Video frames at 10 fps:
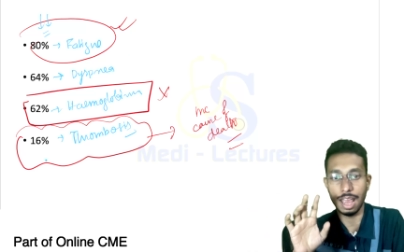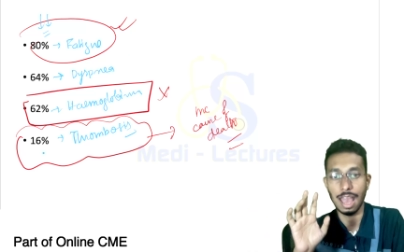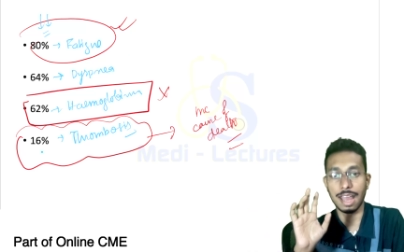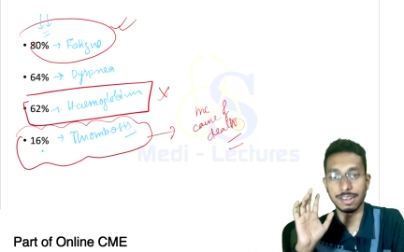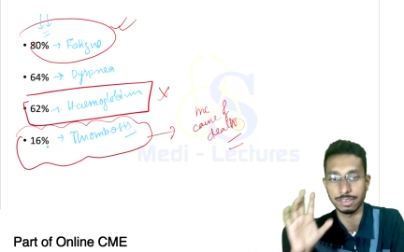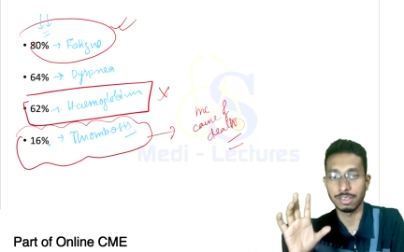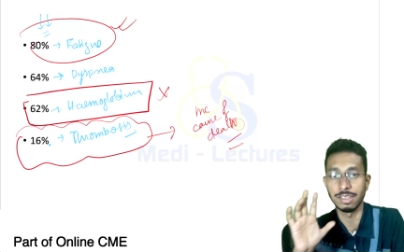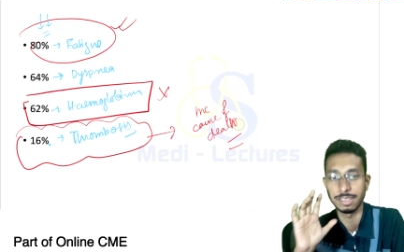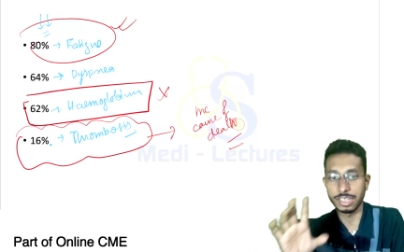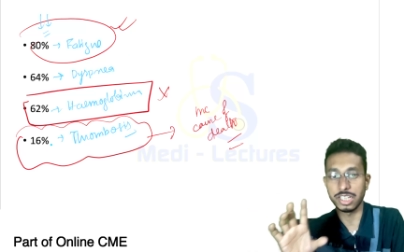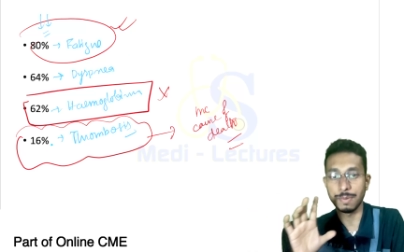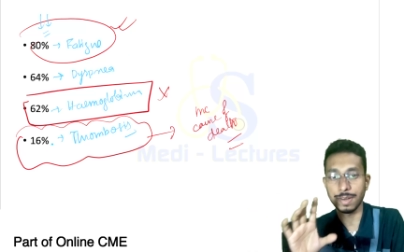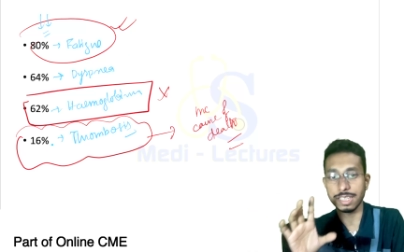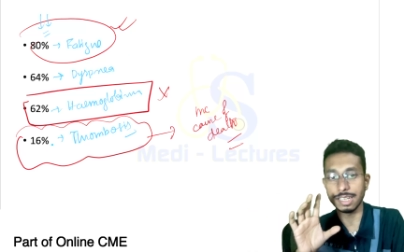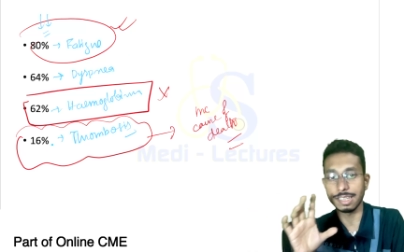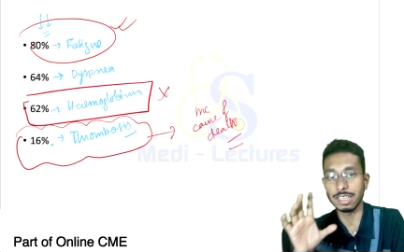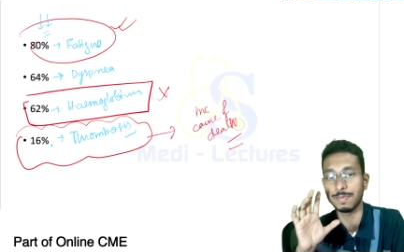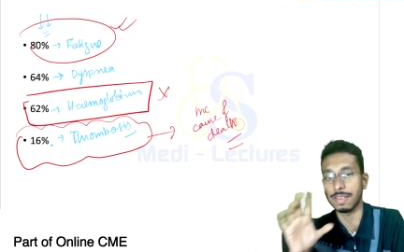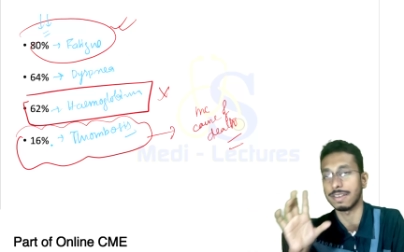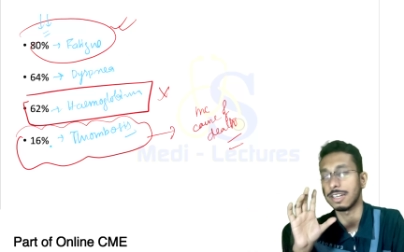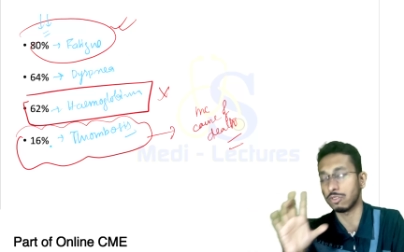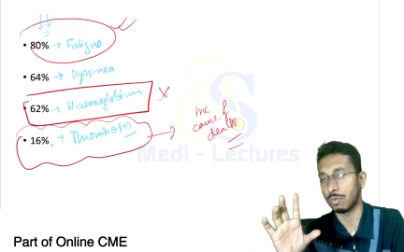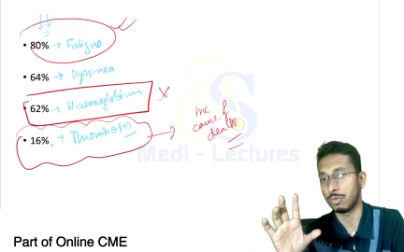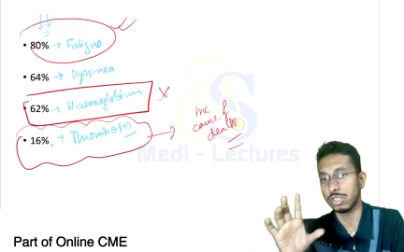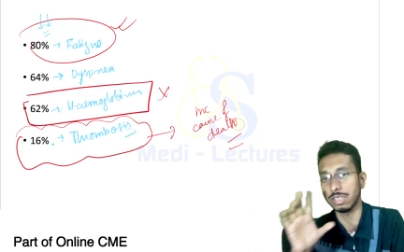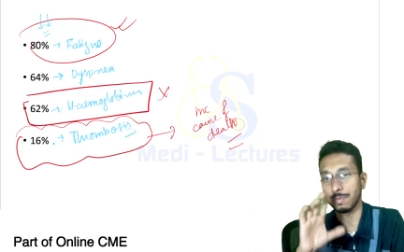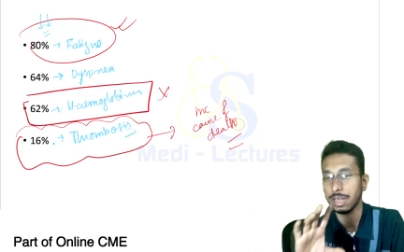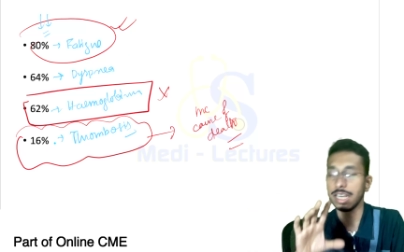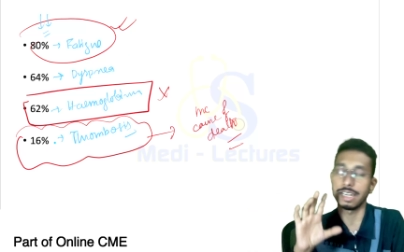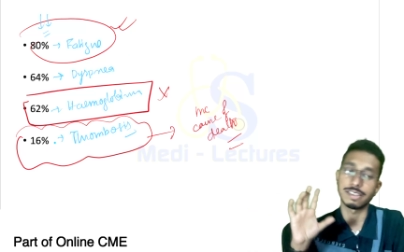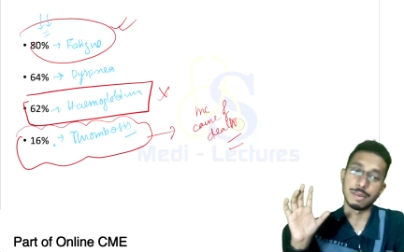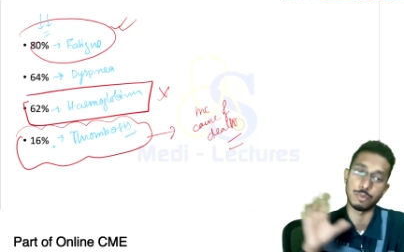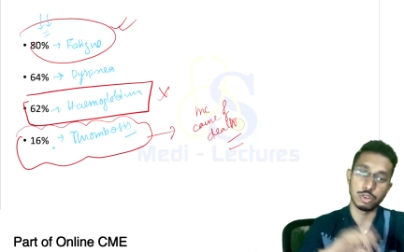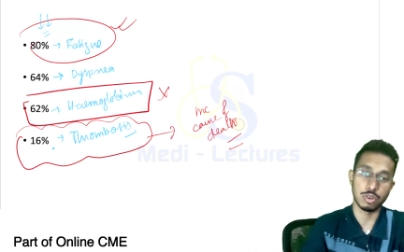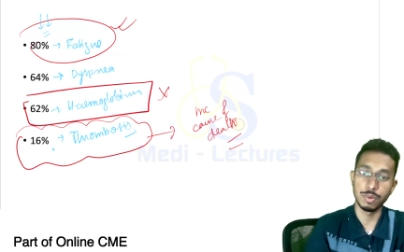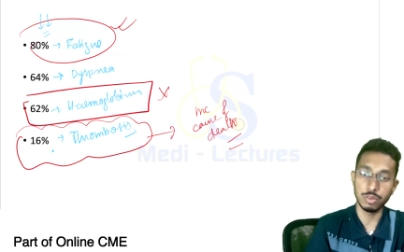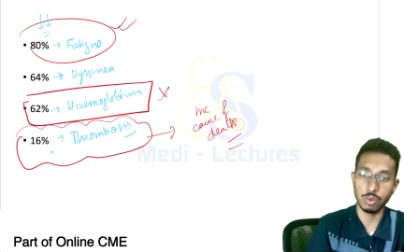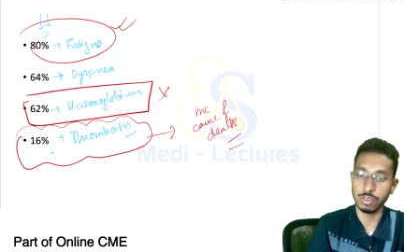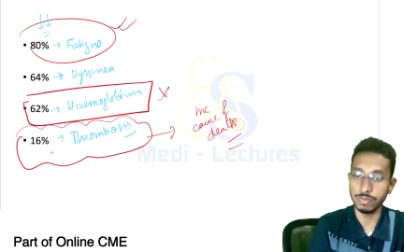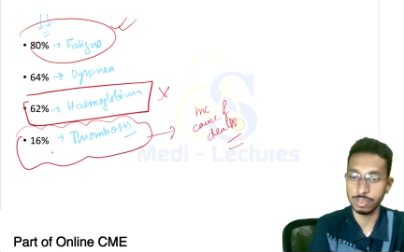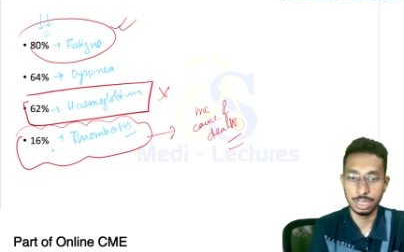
and 16% cases presented thrombosis but it is the most common cause of